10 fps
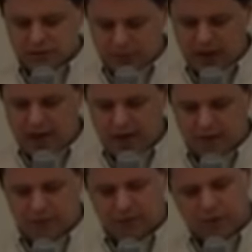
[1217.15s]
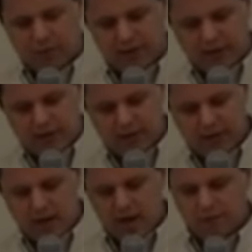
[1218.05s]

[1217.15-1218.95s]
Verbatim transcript: supply effort for Maidan